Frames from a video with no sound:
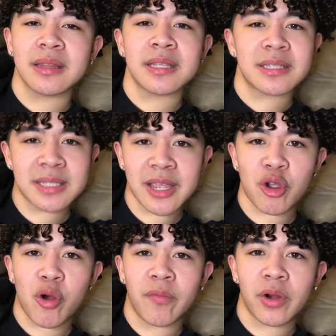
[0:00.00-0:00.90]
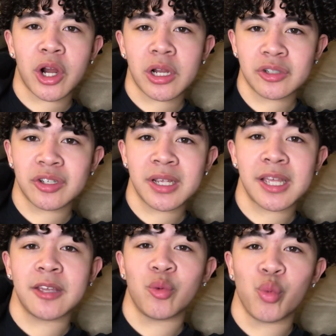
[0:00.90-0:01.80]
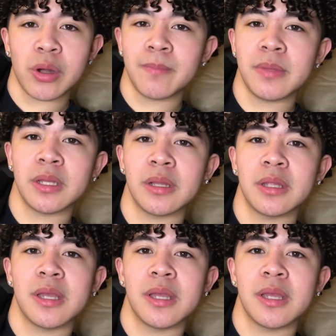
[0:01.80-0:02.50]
Let's take over. 100k, 1 mil.